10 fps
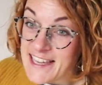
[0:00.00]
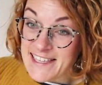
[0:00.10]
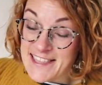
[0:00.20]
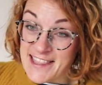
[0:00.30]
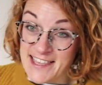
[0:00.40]

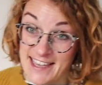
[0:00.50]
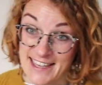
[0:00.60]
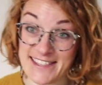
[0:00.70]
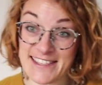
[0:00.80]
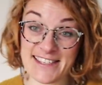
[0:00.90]
is
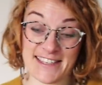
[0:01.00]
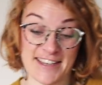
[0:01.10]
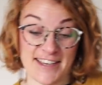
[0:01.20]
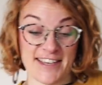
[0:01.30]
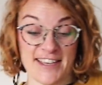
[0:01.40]
this.
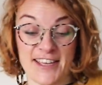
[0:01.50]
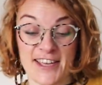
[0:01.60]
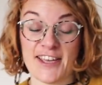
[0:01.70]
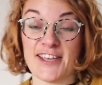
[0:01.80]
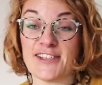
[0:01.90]

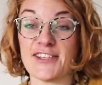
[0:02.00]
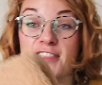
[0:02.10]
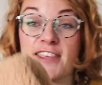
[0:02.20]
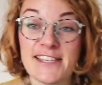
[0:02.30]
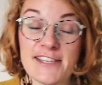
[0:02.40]
So
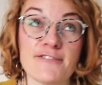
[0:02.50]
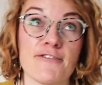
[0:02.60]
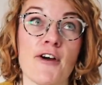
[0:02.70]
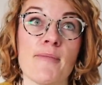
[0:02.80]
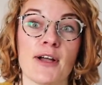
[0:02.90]
this is
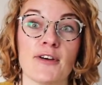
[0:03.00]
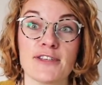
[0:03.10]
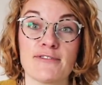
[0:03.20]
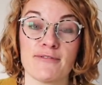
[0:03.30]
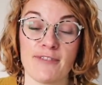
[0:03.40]
from, I got
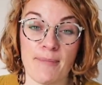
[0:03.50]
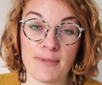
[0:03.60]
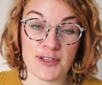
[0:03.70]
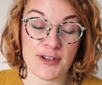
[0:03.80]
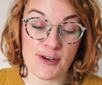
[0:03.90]
this from
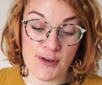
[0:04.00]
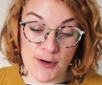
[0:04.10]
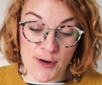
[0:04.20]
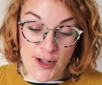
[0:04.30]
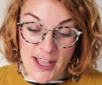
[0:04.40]
Fabrics
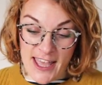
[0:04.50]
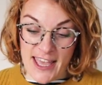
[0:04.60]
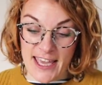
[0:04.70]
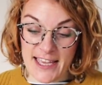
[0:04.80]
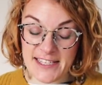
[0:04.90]
Galore.
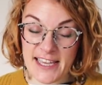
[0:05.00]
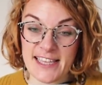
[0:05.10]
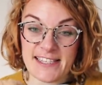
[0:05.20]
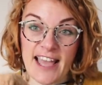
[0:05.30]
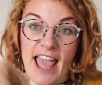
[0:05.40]
It
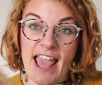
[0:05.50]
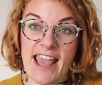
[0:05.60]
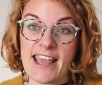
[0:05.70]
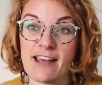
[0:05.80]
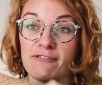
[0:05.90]
is
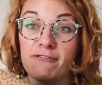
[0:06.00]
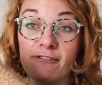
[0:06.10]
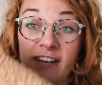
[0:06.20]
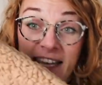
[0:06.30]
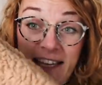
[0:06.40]
a
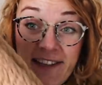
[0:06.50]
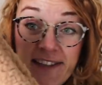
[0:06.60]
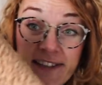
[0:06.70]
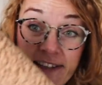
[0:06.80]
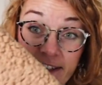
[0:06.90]

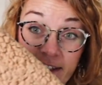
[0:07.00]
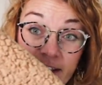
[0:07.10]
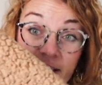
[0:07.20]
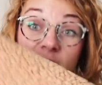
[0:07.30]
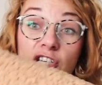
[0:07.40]
fleece
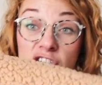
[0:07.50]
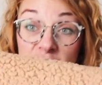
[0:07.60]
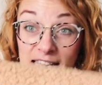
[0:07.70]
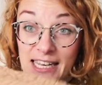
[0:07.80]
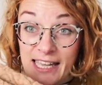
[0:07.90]

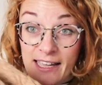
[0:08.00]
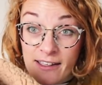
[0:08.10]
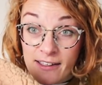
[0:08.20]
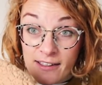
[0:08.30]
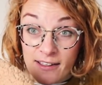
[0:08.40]

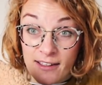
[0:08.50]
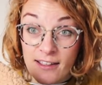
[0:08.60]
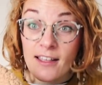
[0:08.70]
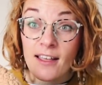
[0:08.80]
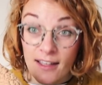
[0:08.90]
shearling.
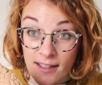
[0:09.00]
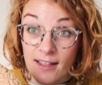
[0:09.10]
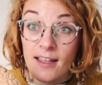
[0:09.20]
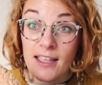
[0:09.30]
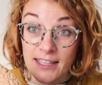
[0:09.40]

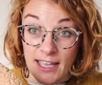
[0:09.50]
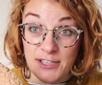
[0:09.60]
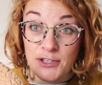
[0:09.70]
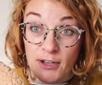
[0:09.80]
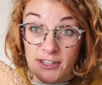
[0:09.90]

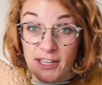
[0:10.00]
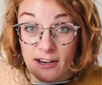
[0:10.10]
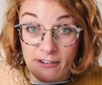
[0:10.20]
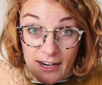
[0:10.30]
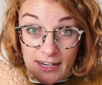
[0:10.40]
Yes, you heard that
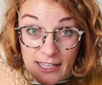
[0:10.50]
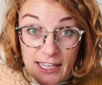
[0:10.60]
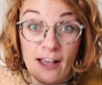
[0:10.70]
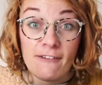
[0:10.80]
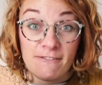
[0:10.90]

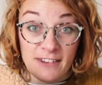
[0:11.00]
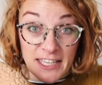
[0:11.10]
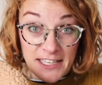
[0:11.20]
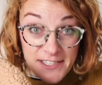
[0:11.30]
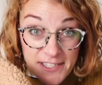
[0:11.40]
correctly, a
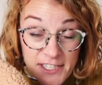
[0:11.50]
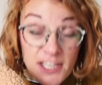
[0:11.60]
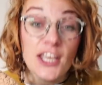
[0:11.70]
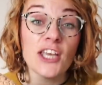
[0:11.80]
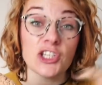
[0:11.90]
fleece
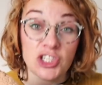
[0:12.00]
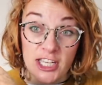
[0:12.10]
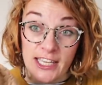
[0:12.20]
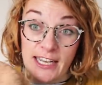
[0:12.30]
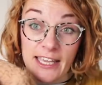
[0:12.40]

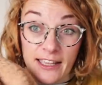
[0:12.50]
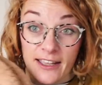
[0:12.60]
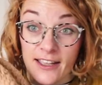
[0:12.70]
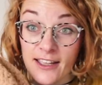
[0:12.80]
shearling.